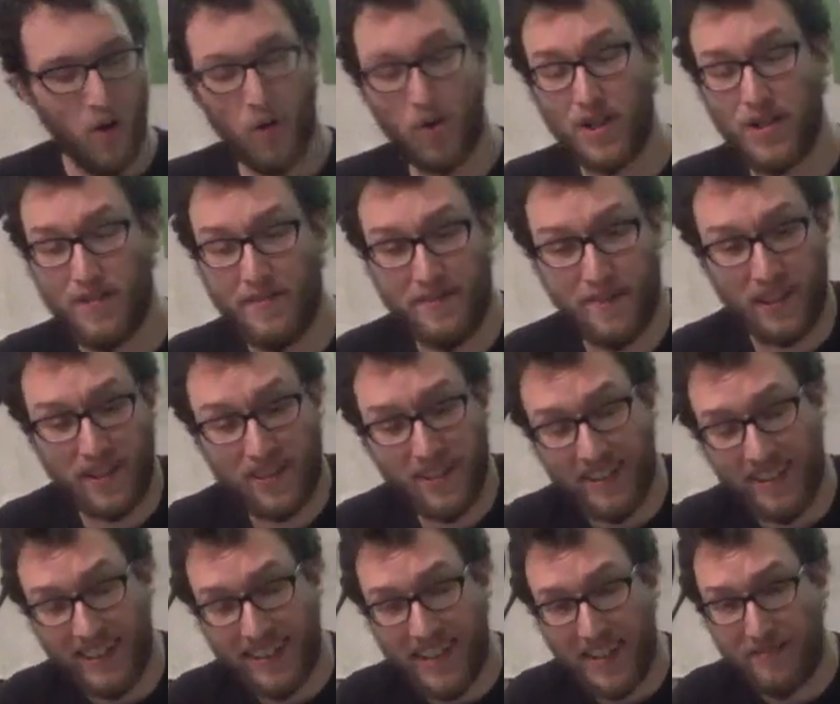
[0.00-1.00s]
Or if
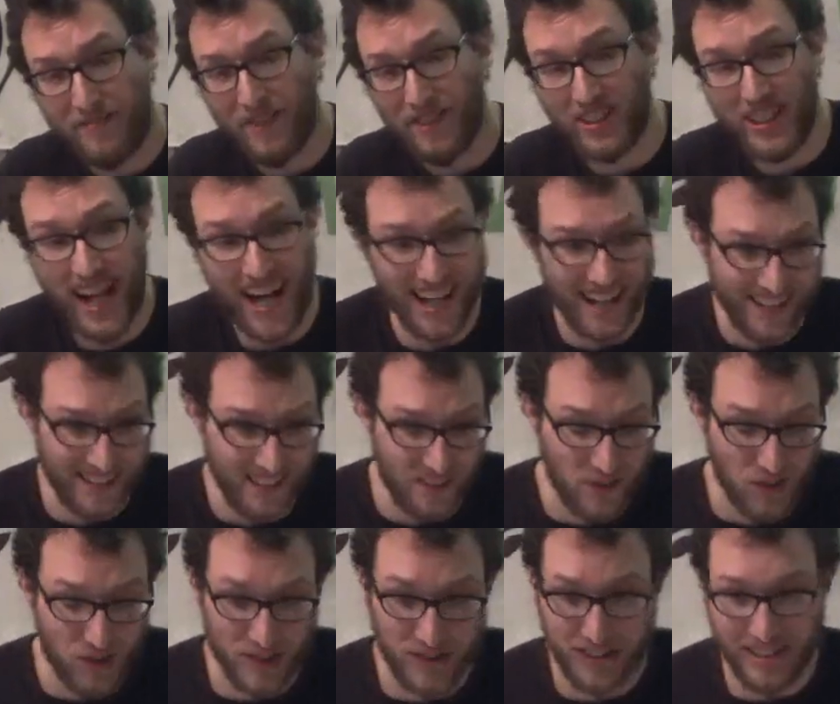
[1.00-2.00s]
you're if you're not in the
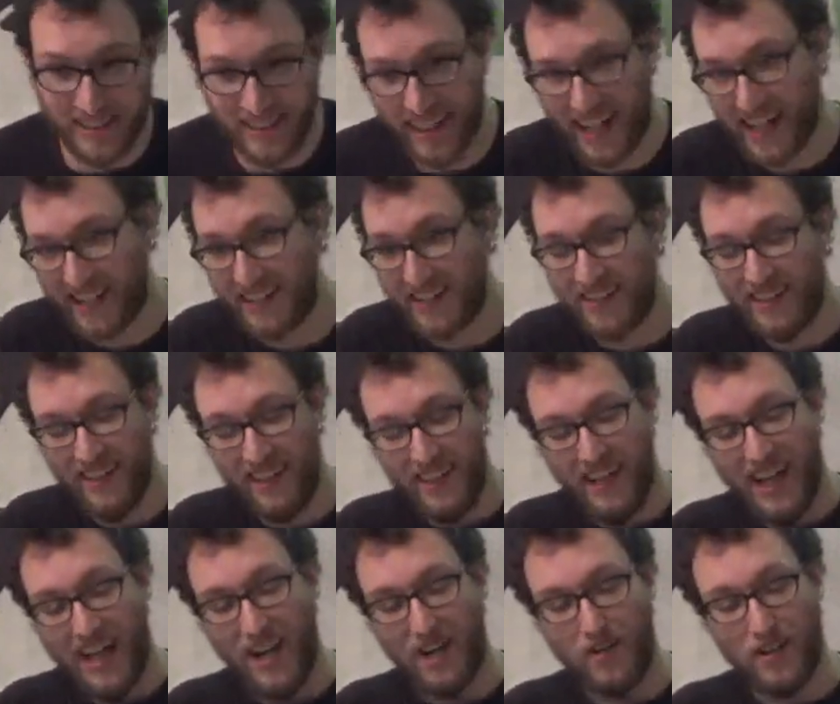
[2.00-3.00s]
northern Indiana
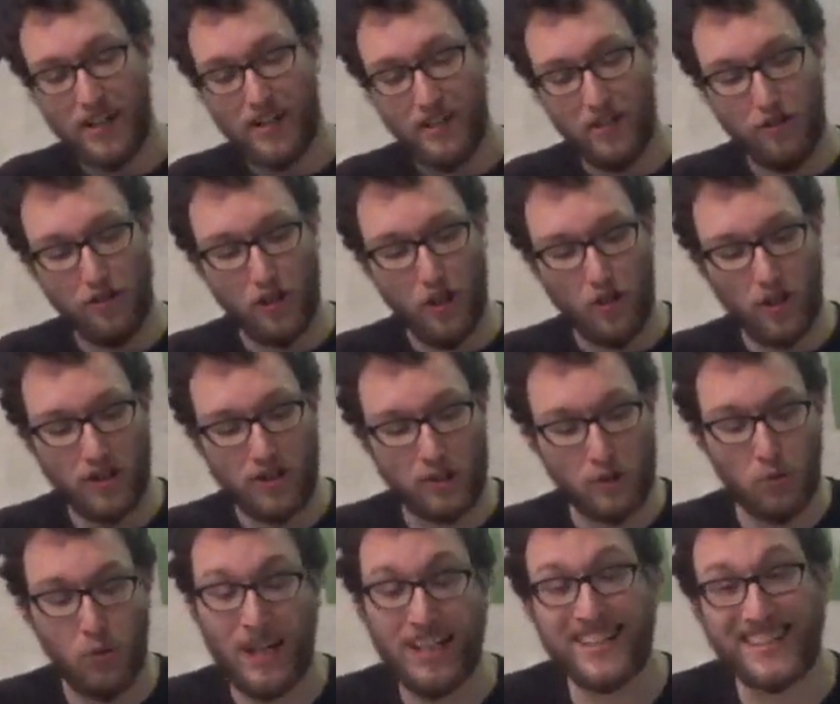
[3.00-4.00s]
area, you can go to
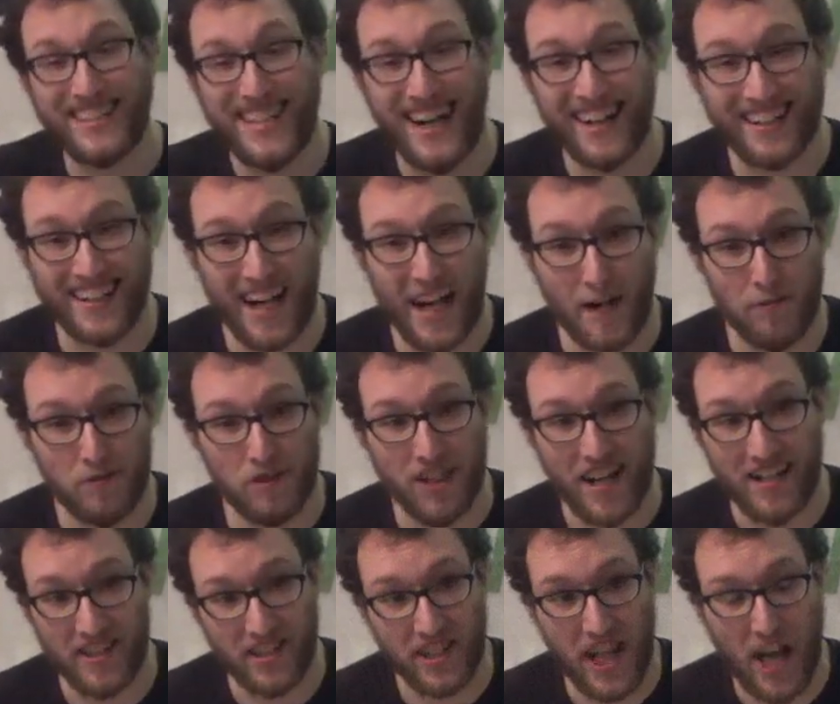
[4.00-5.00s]
twitch dot com
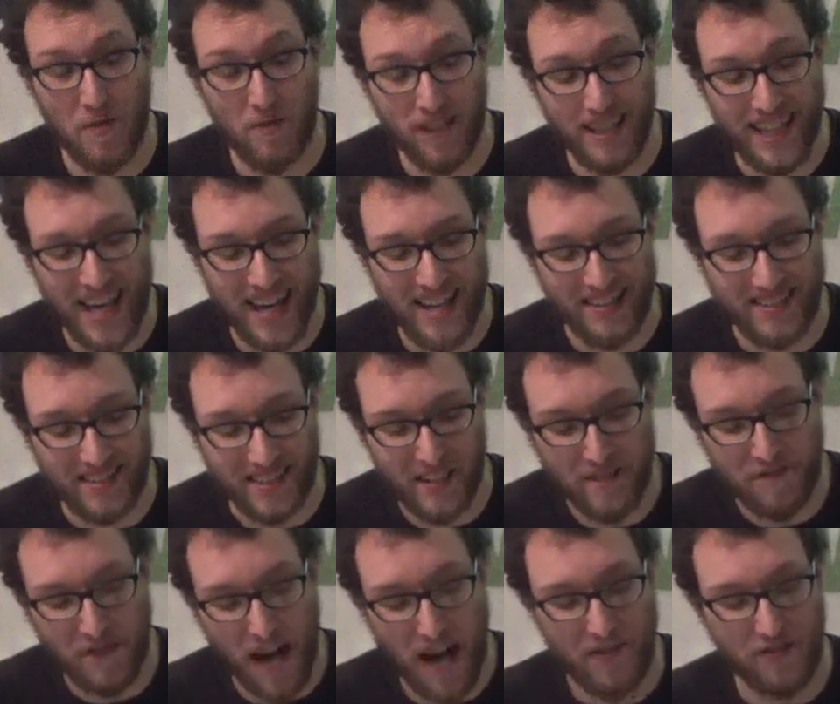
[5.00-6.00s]
slash M E A C
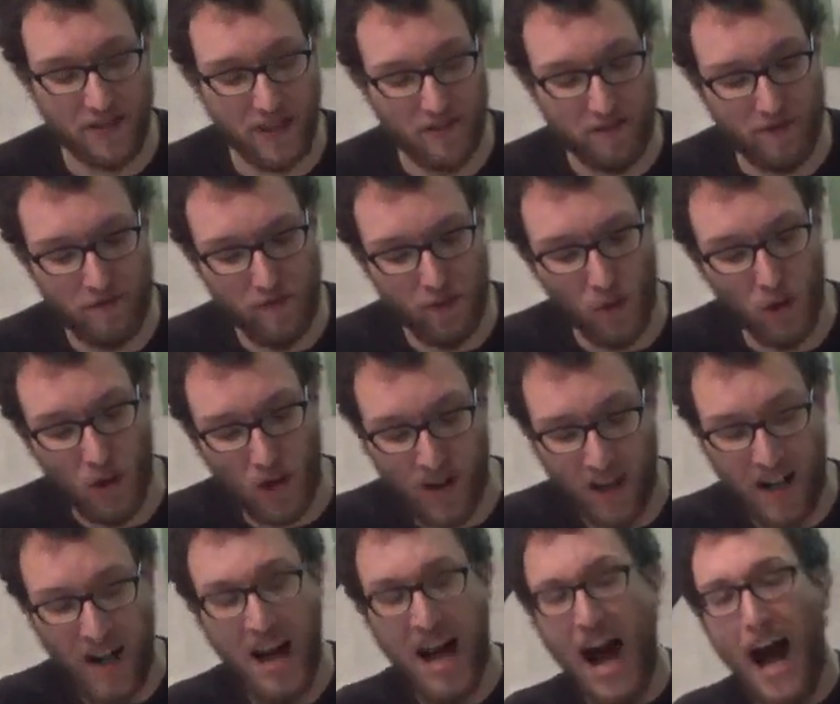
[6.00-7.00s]
five seven
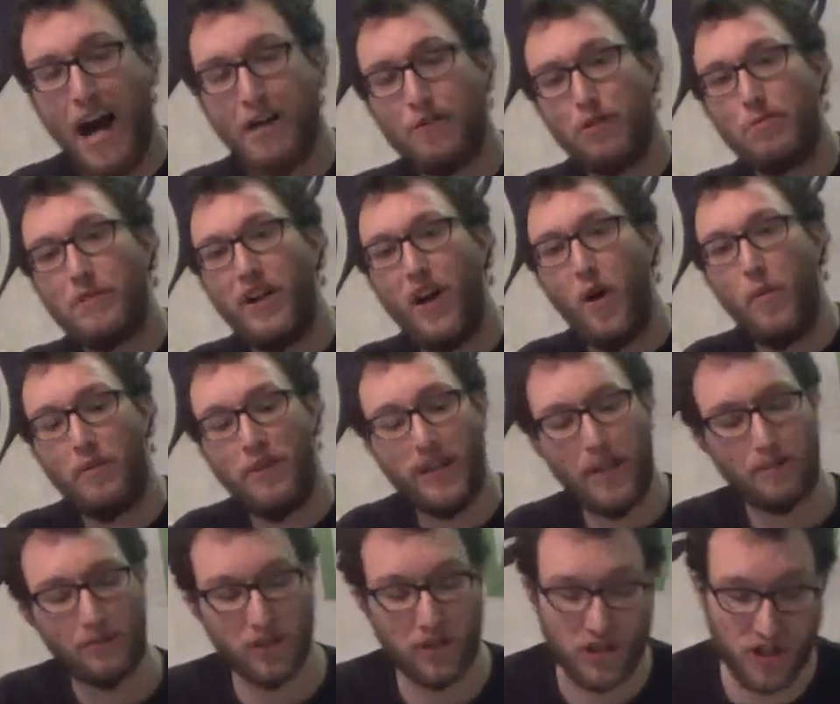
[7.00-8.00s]
four. I will be opening
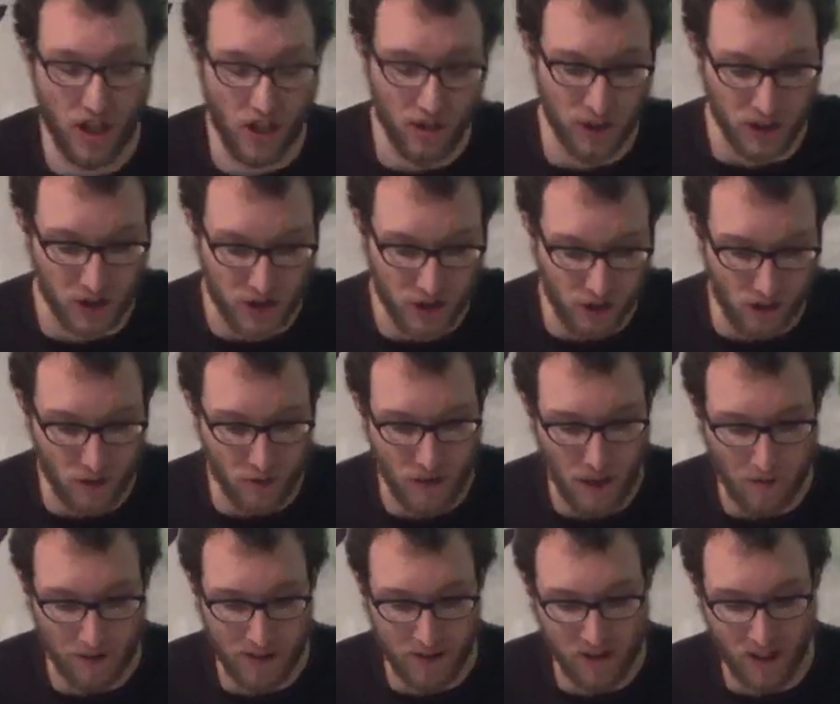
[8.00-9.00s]
up the show. The show will
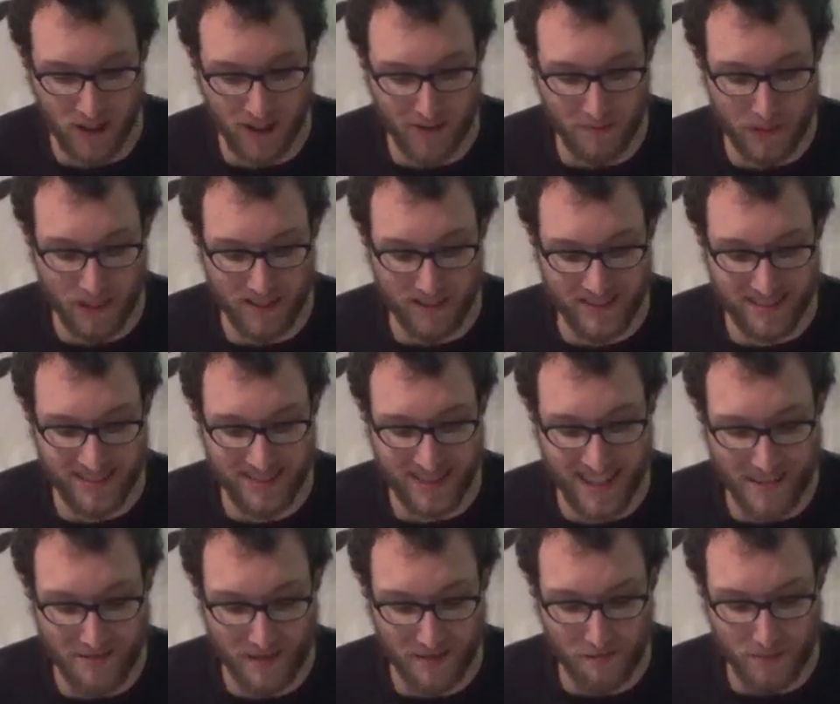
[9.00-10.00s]
probably start at about
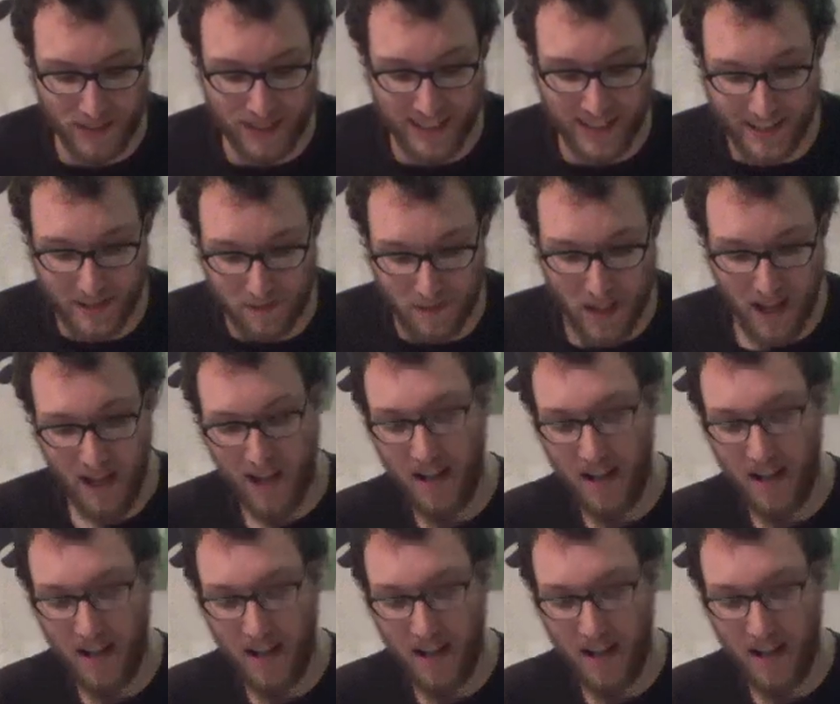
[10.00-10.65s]
seven P M